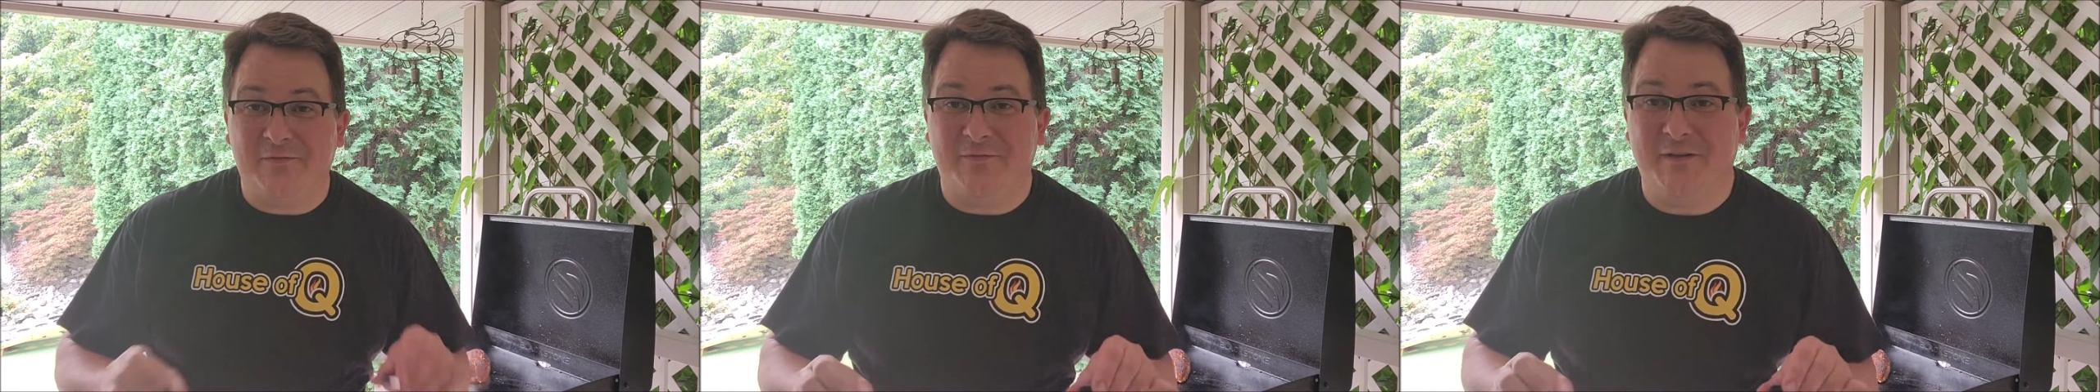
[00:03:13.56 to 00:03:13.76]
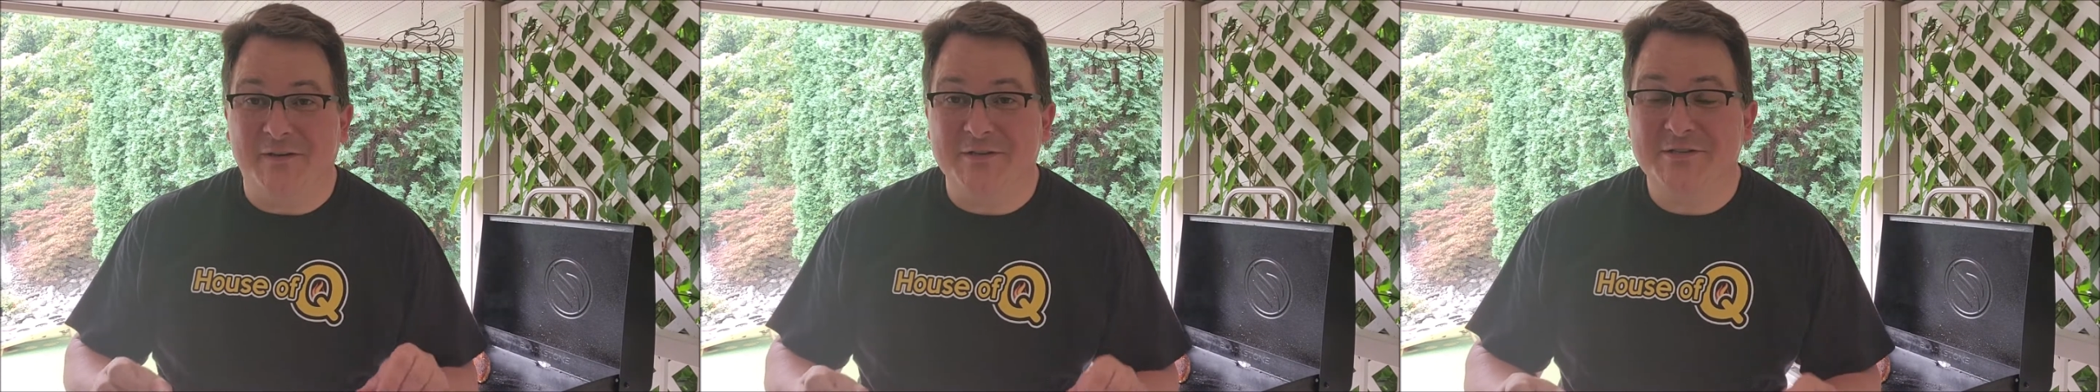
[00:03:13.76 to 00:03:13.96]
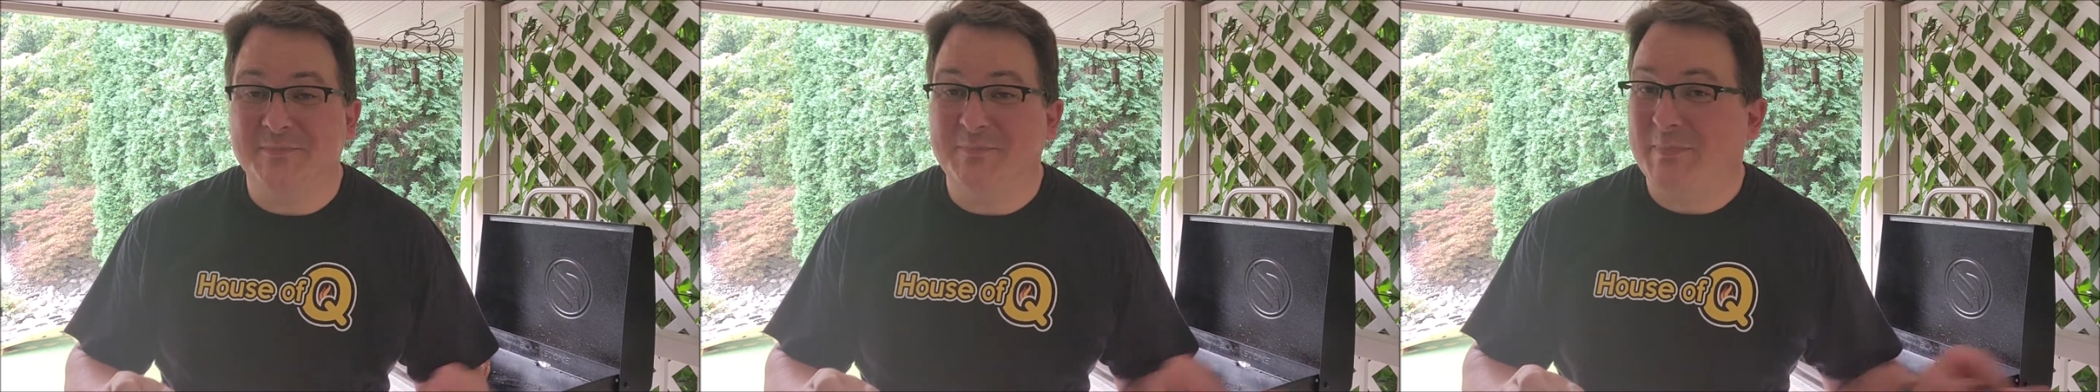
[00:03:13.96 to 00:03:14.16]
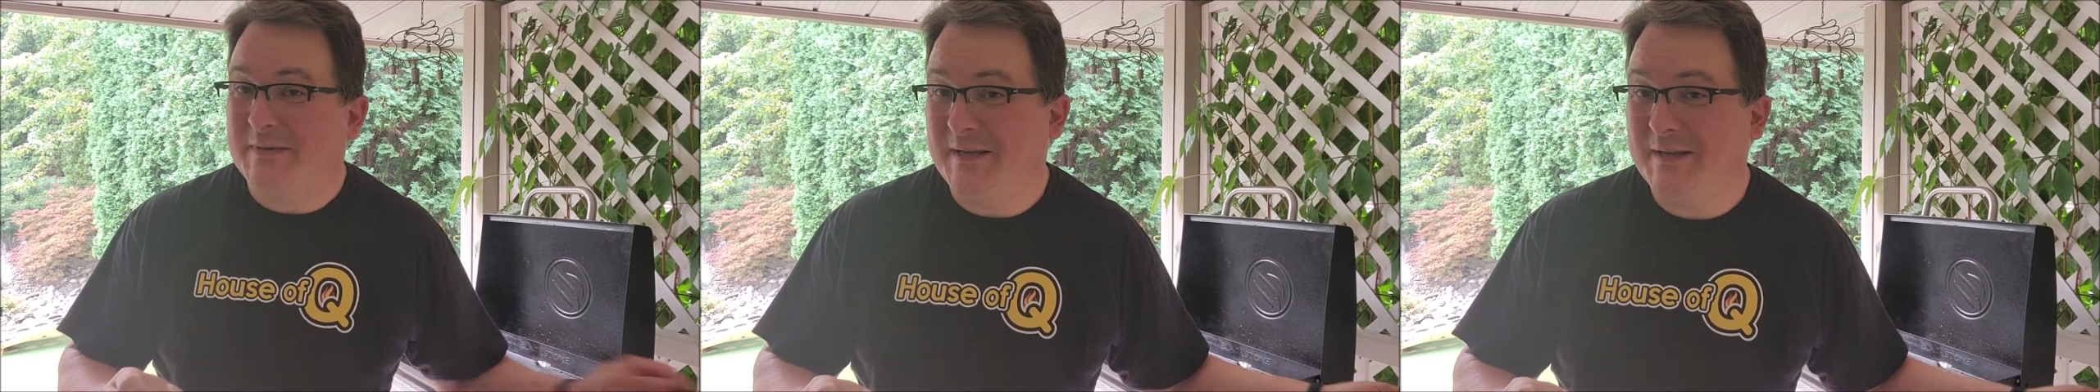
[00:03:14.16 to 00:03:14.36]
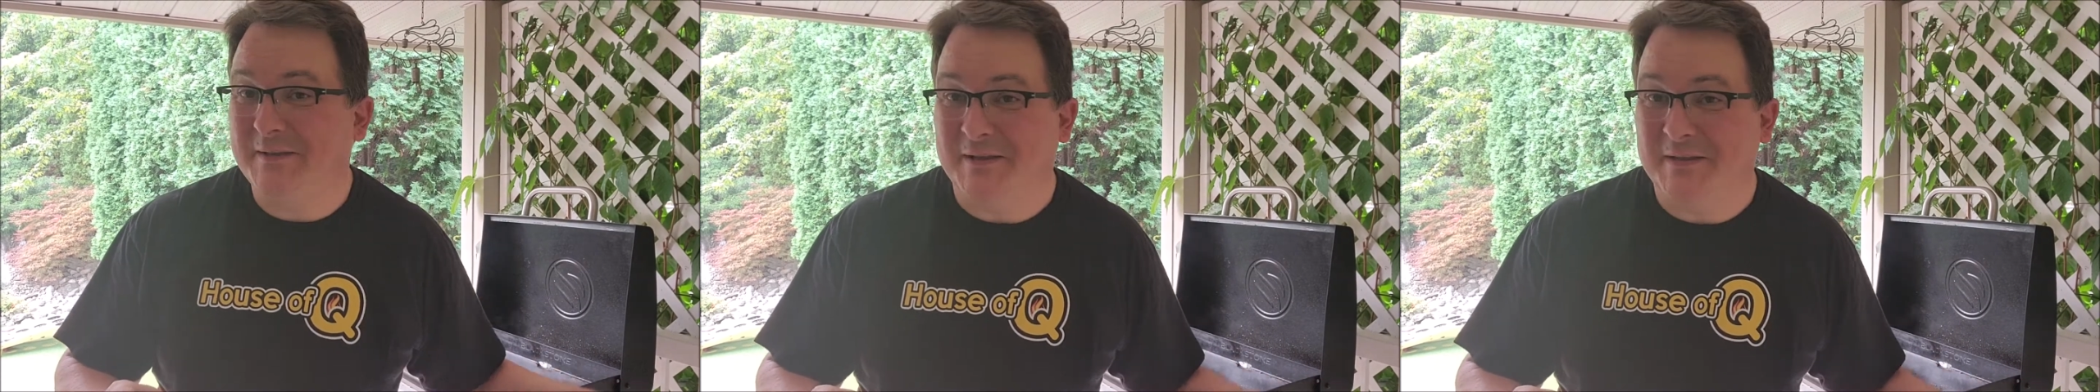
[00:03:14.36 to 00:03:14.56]
the fish,
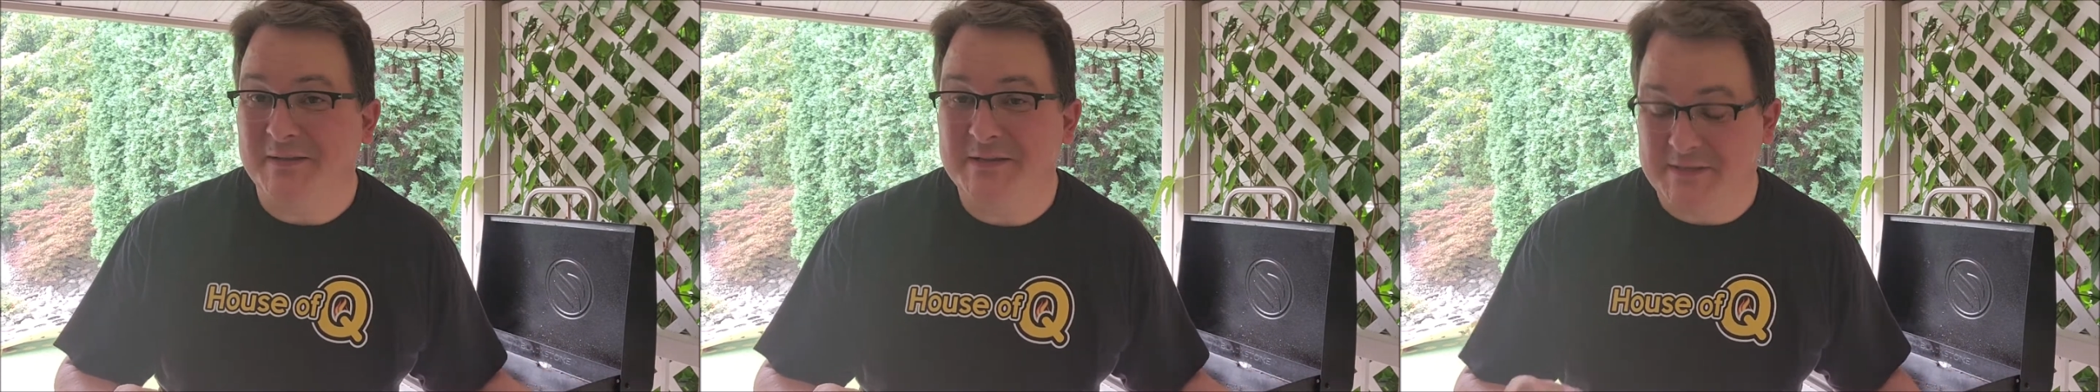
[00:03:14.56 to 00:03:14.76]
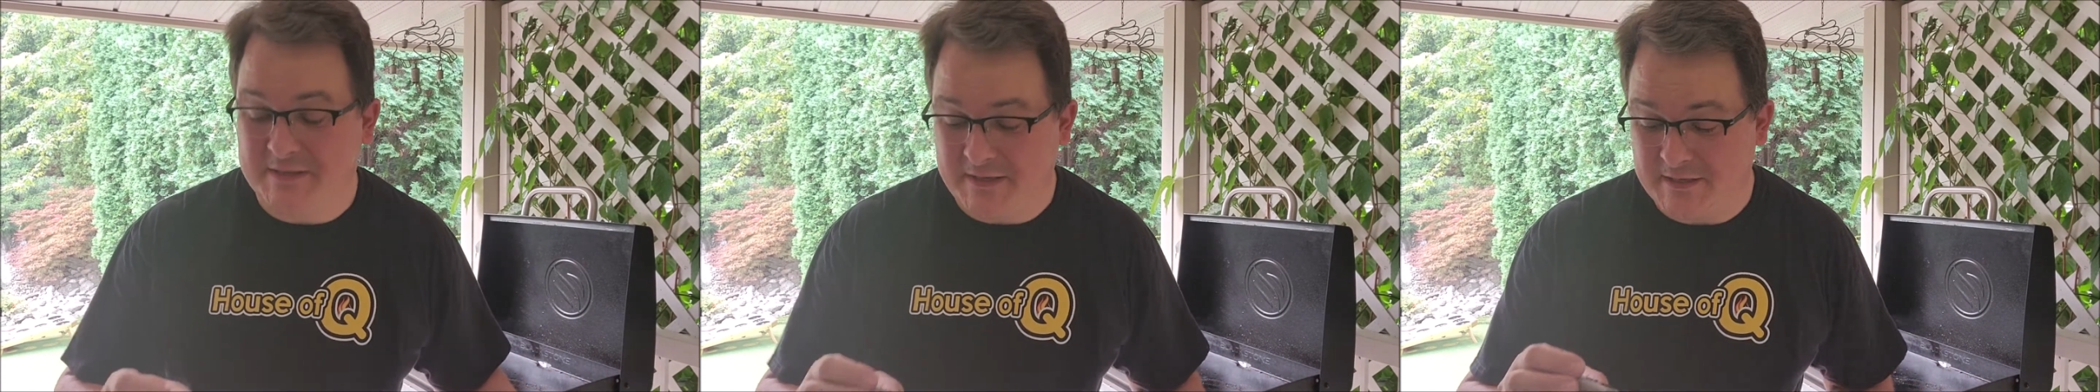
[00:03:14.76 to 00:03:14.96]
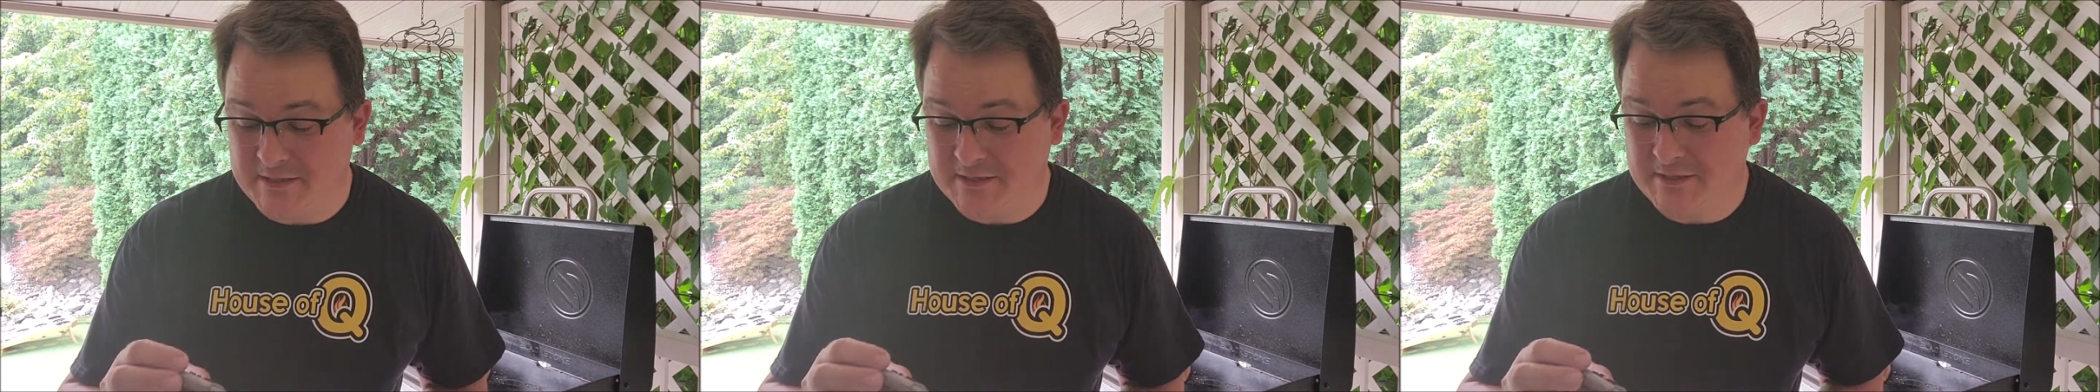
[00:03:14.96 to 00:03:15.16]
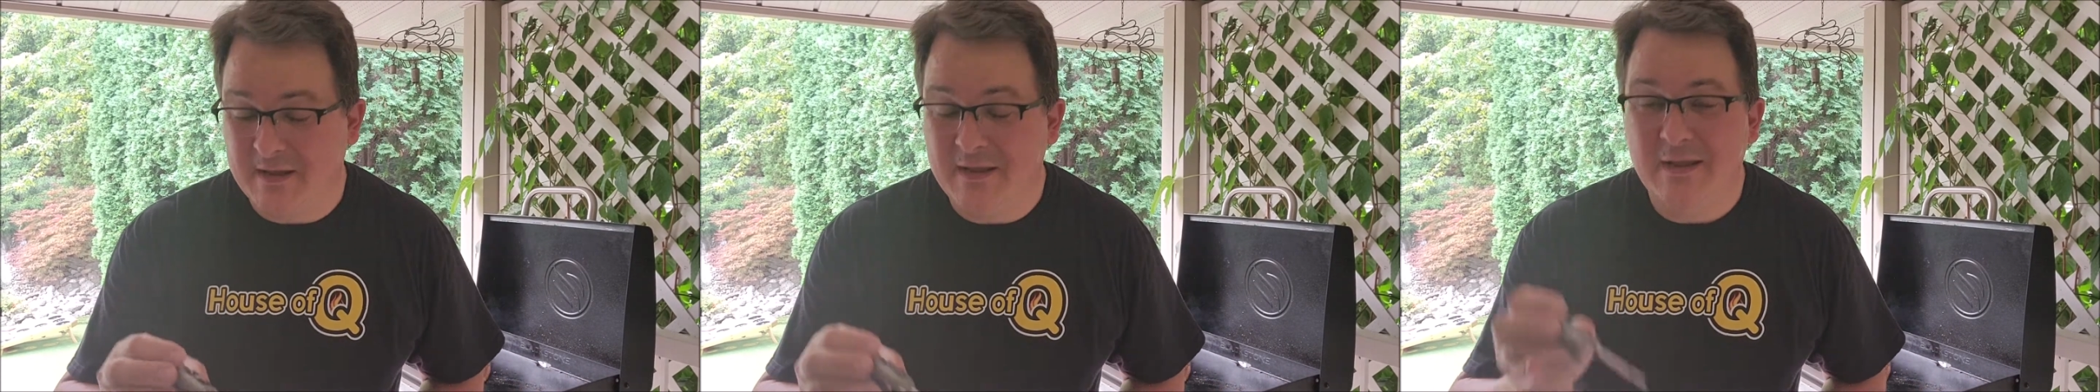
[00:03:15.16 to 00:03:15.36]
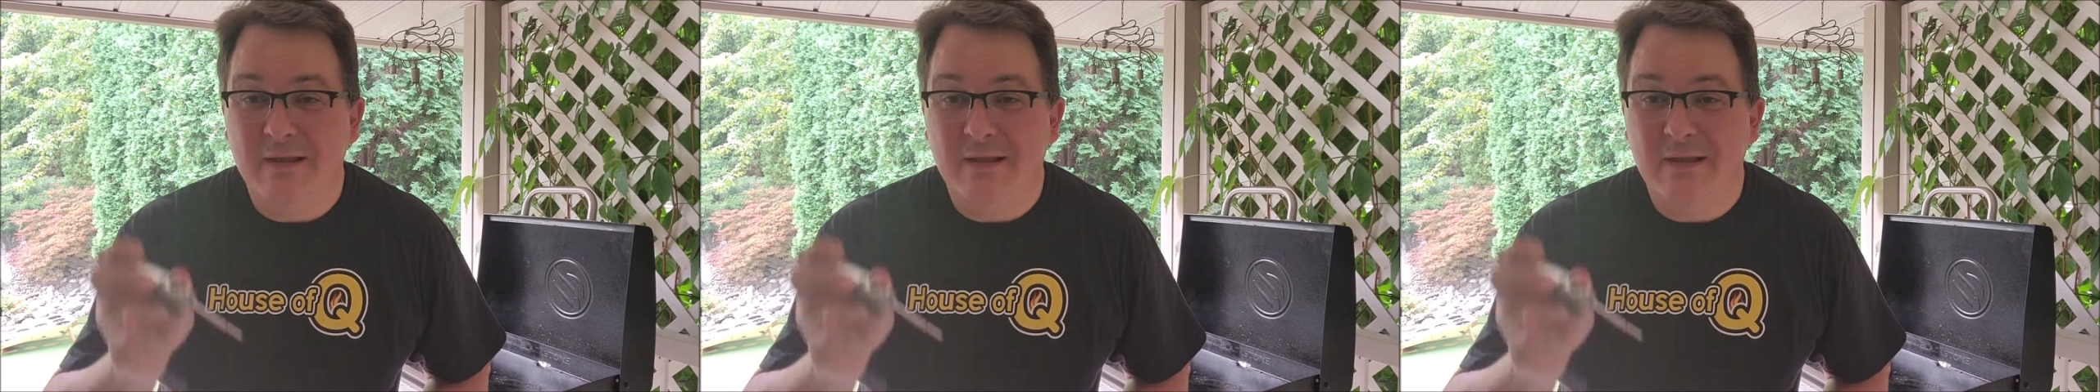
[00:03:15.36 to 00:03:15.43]
particularly in this dish.